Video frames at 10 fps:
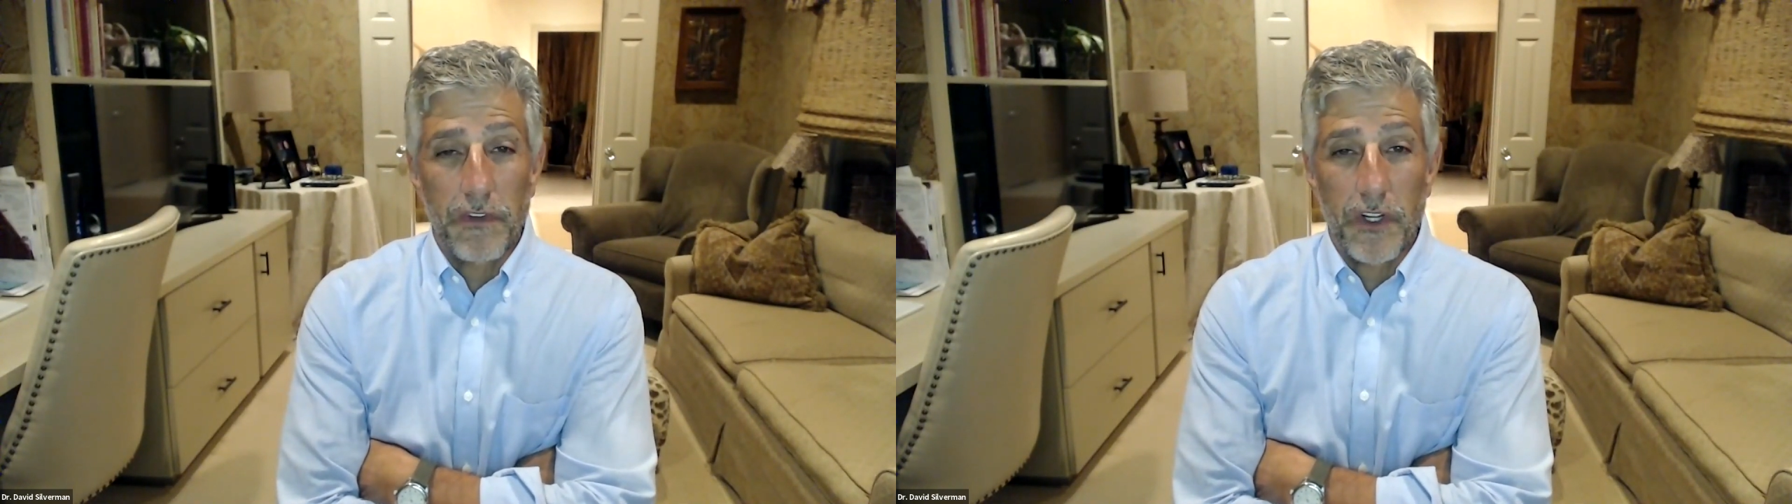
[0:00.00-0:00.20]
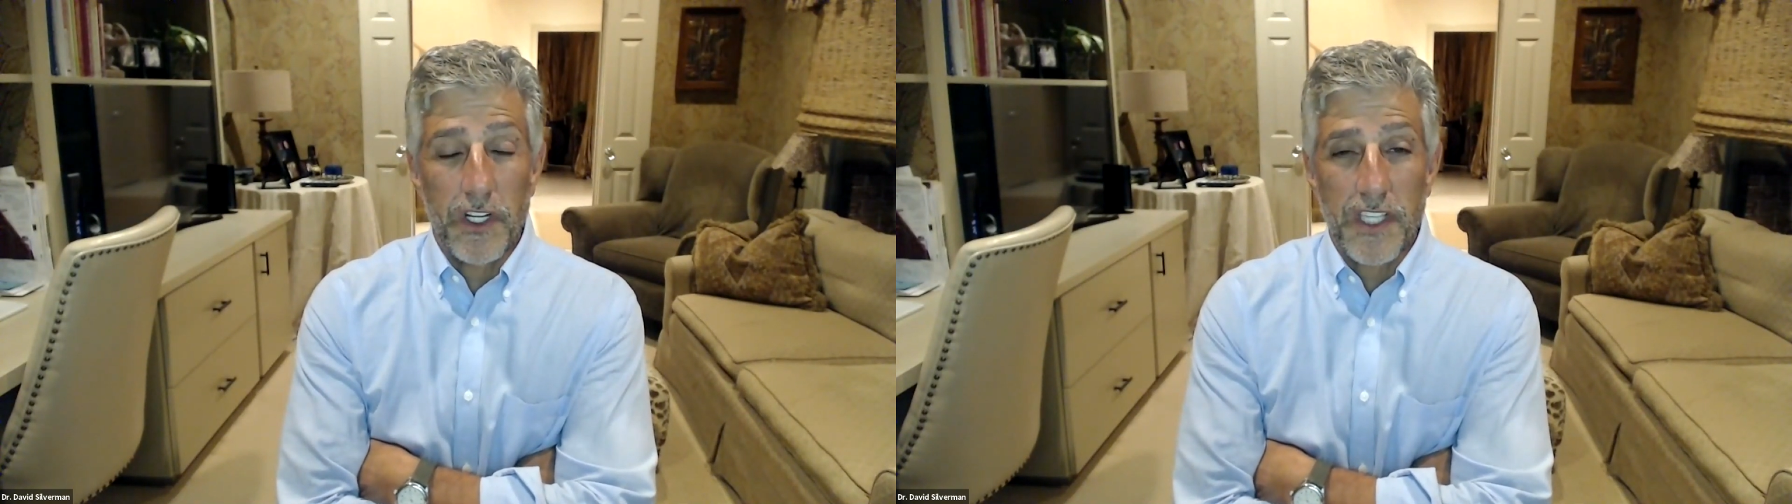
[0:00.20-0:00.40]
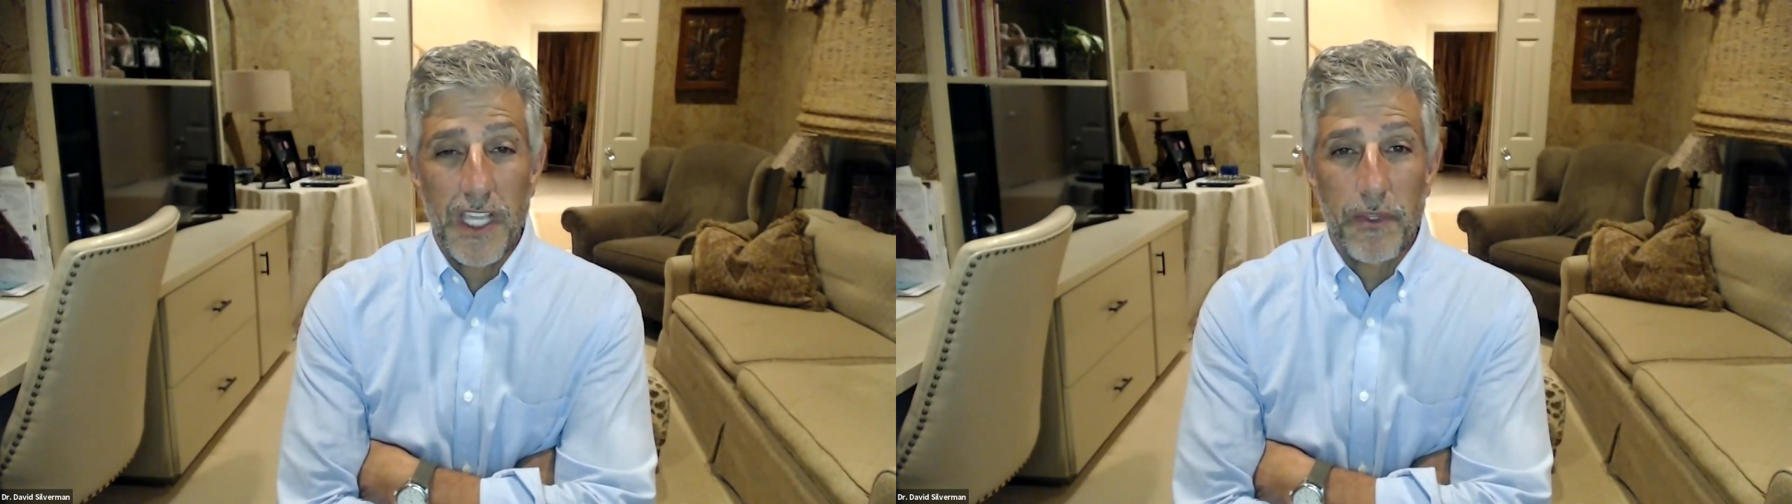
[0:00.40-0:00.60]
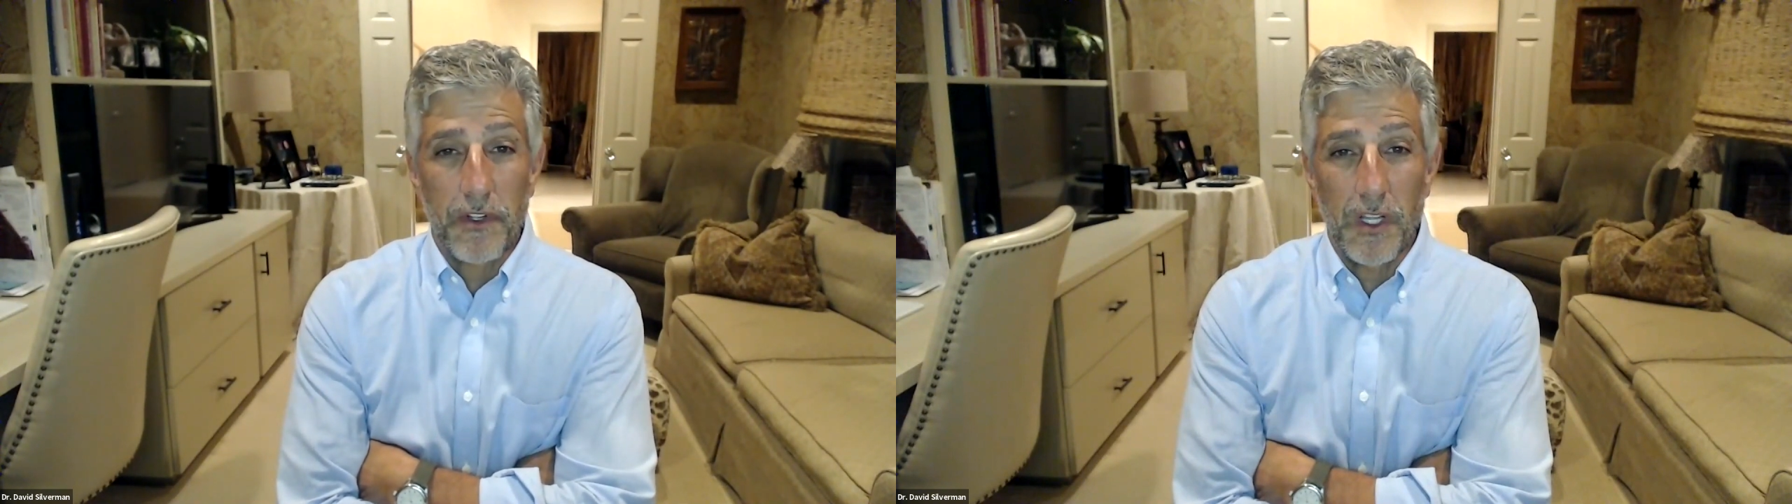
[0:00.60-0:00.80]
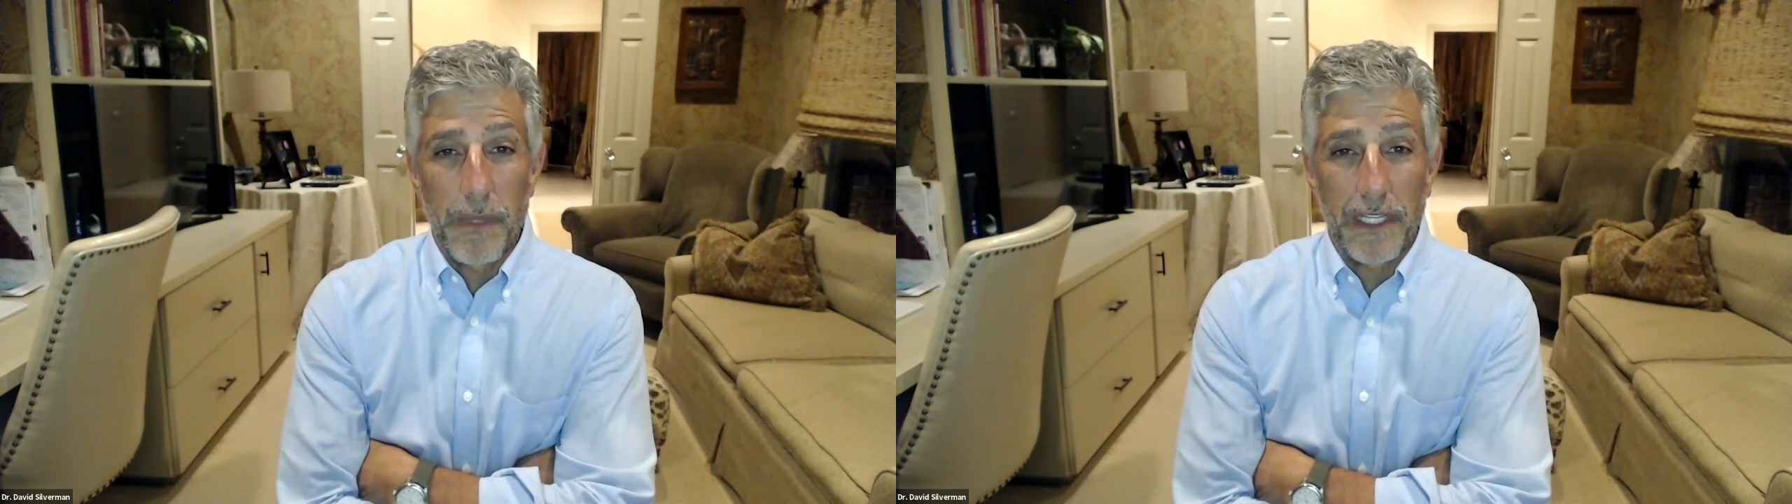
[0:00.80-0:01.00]
very
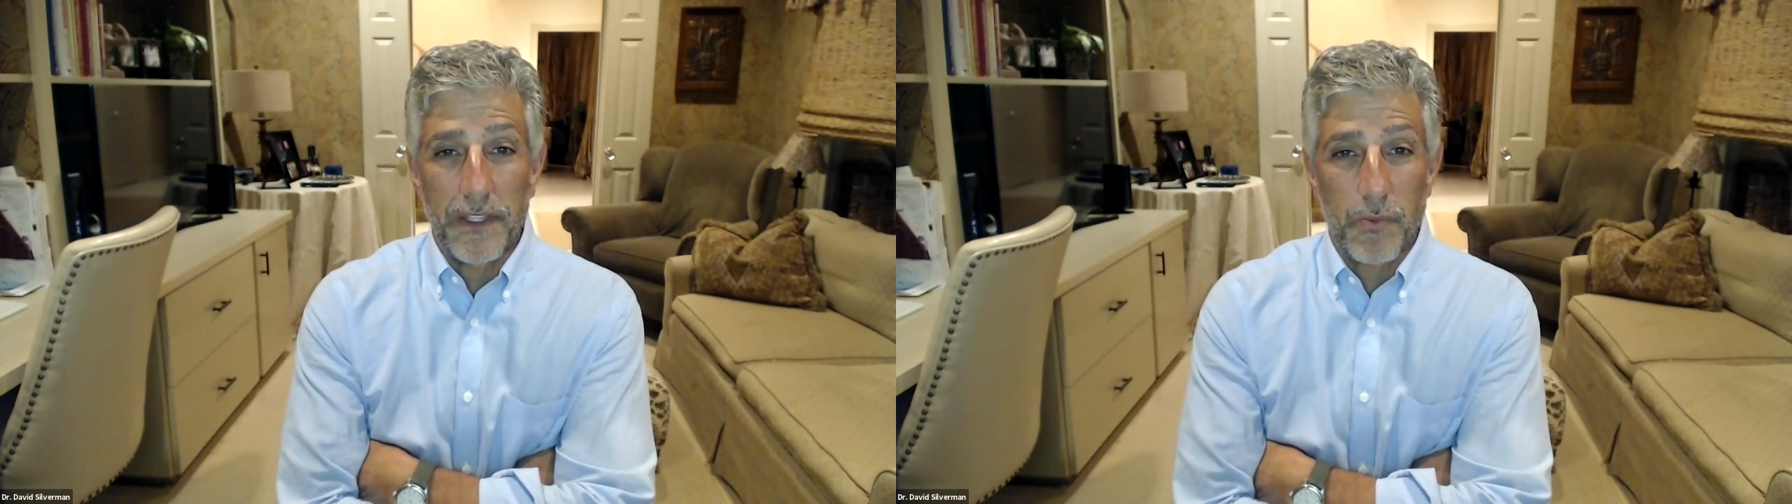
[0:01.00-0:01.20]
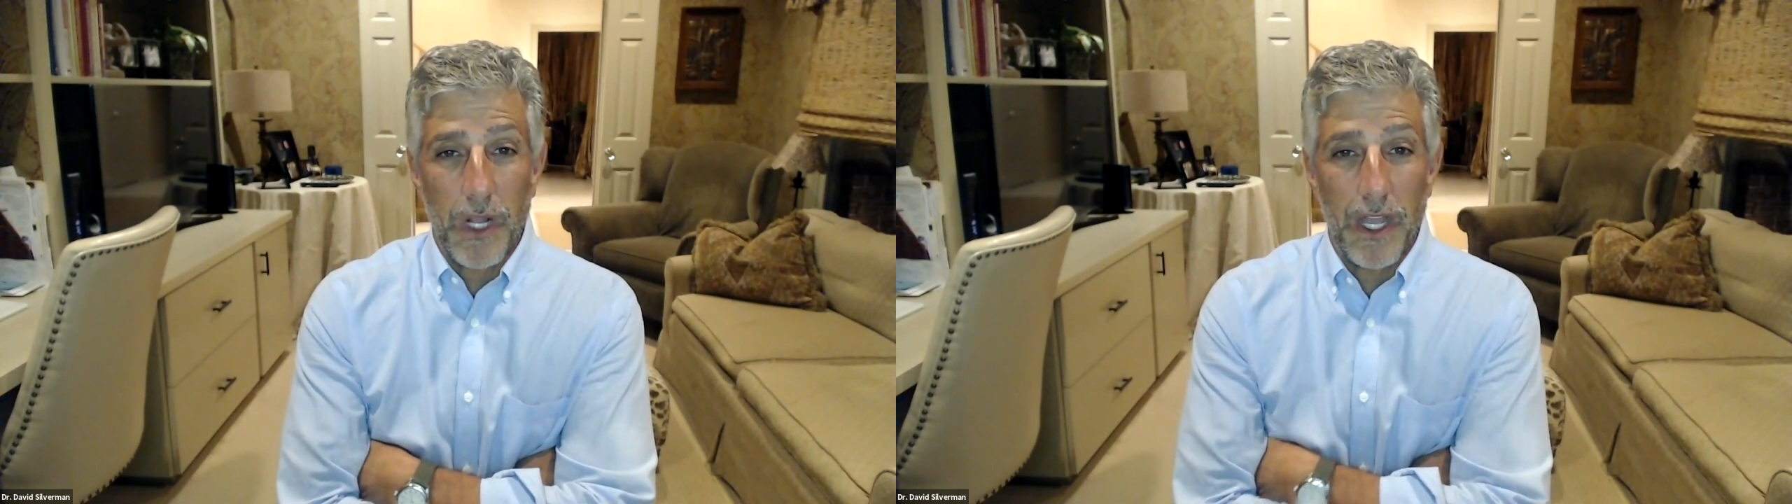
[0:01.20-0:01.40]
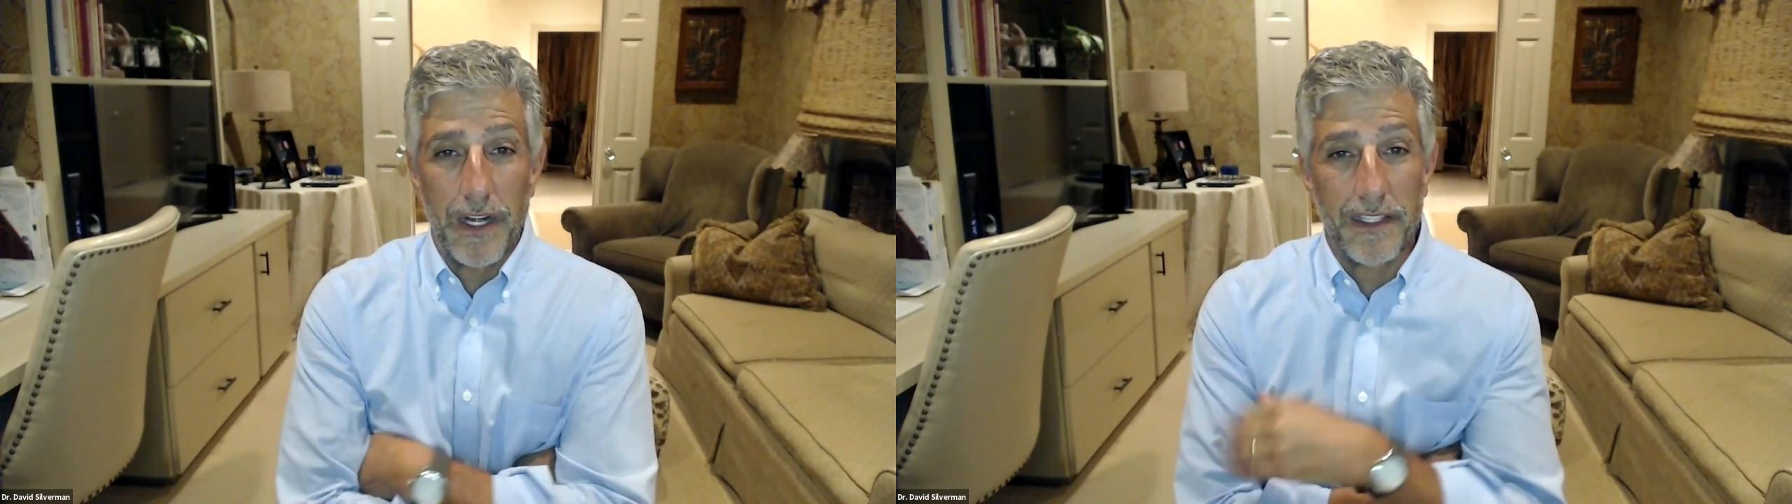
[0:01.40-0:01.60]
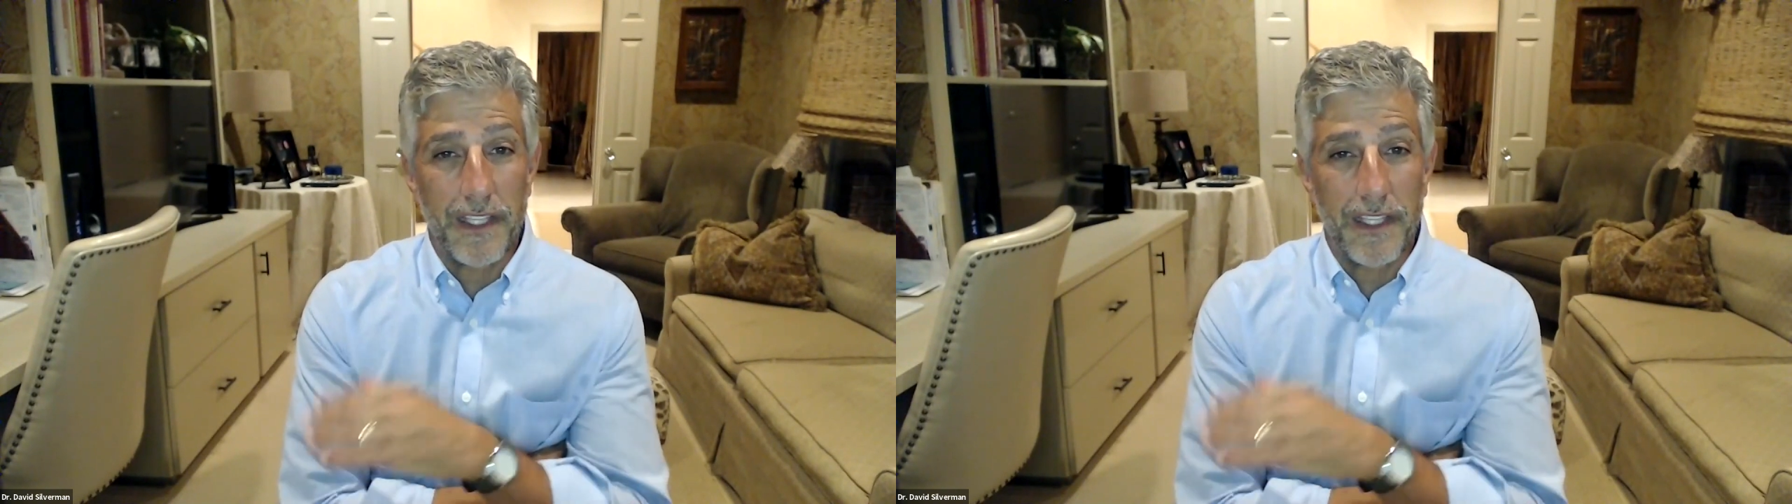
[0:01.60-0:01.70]
skeptical about this product.